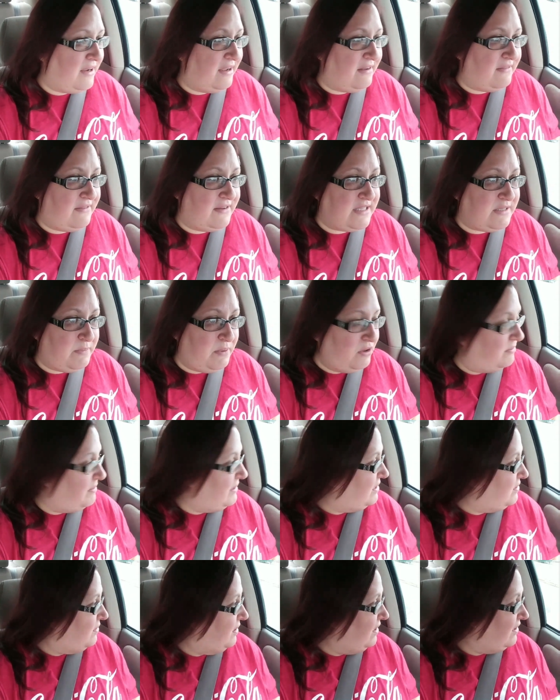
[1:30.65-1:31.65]
if it's poopy
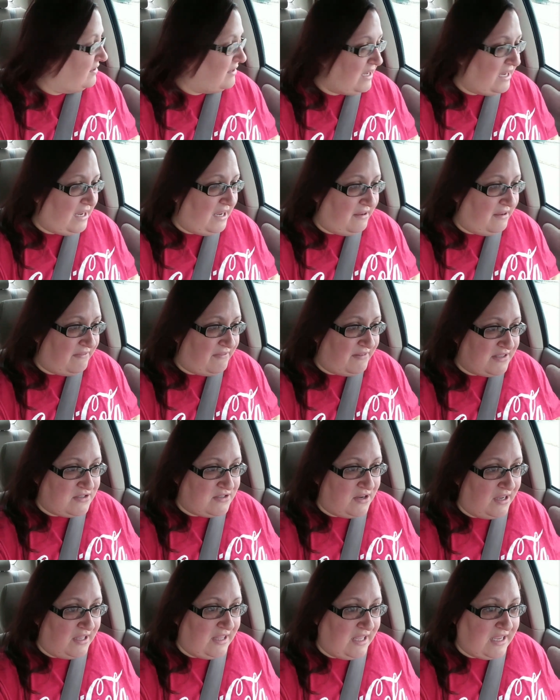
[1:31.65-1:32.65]
quality, if it's
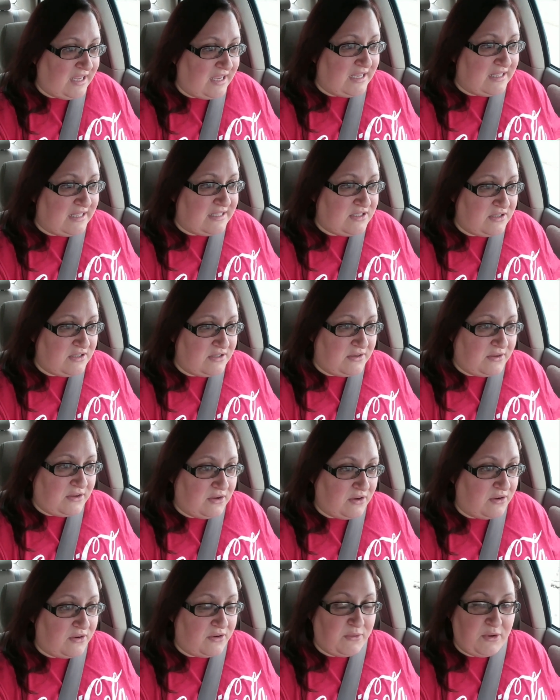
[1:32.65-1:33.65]
not like it's
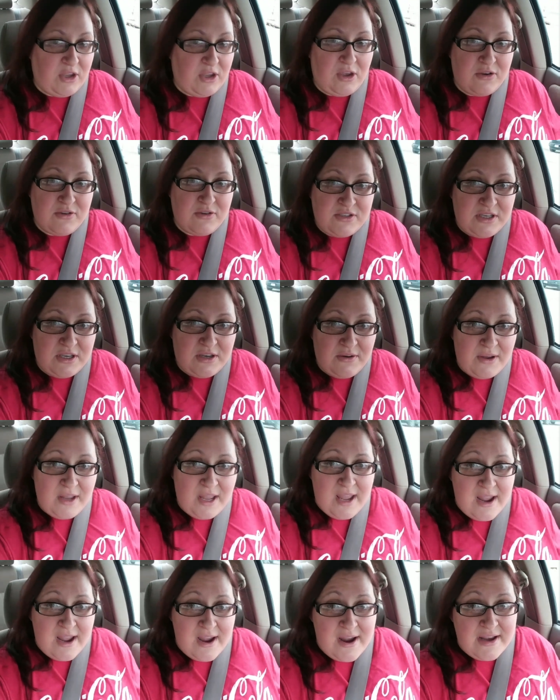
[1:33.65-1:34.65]
you're used to,
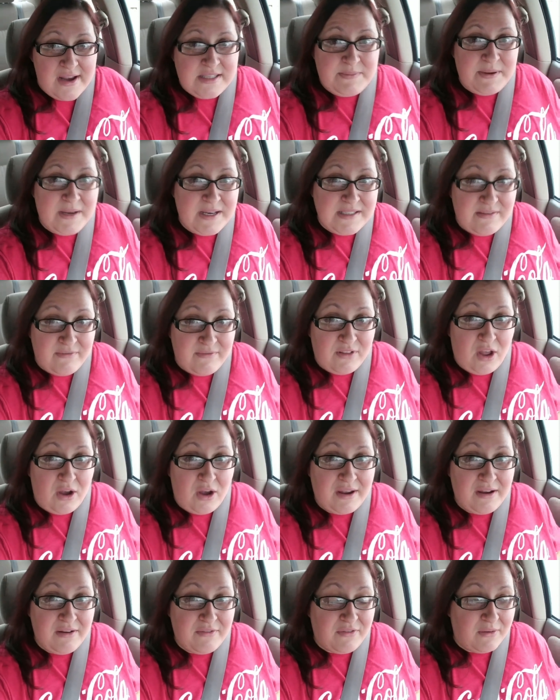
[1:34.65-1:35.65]
it's because I'm
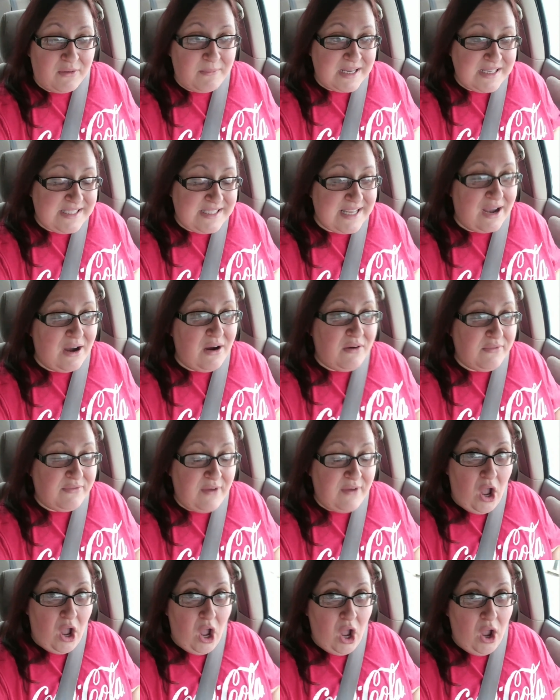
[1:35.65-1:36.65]
vlogging from my cell
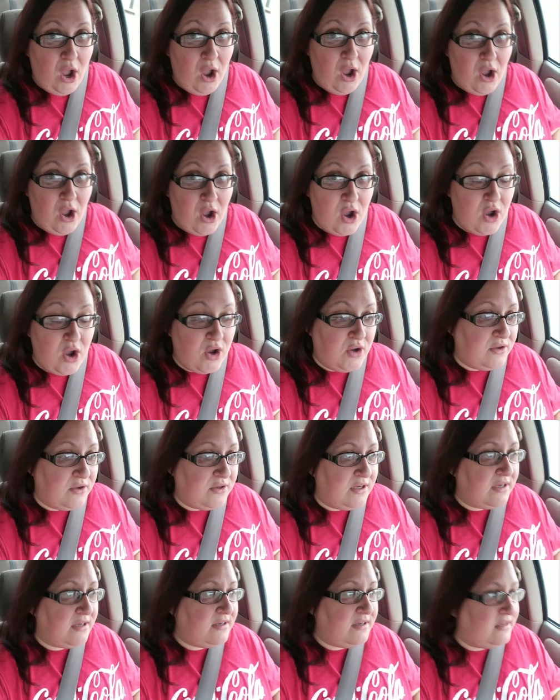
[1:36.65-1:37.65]

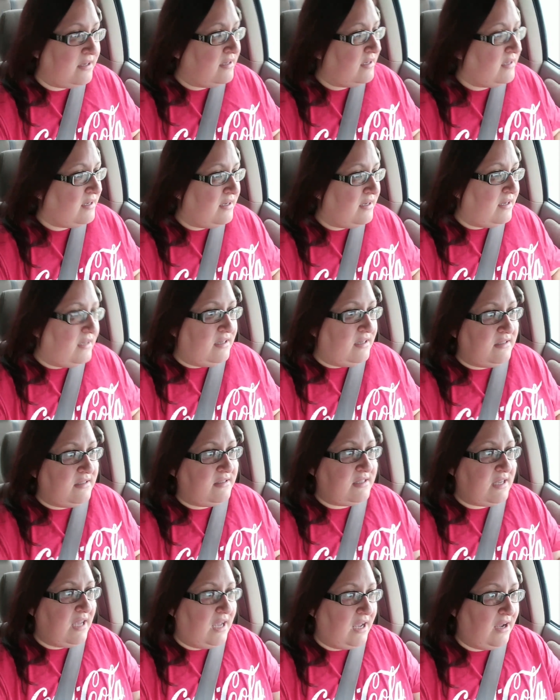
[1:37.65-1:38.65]
phone.
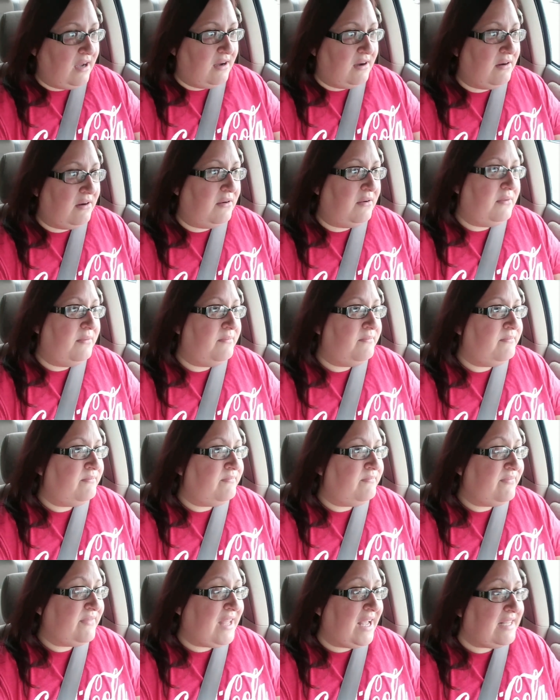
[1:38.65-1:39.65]
So
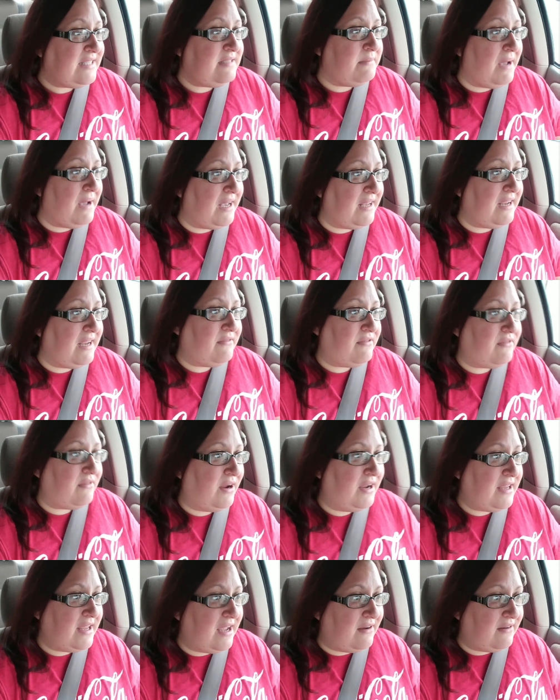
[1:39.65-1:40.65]
that's about it for
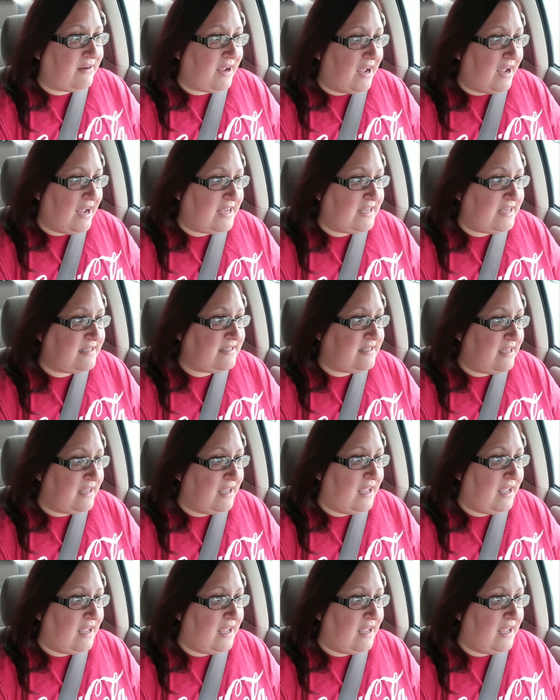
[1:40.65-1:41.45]
right now, guys.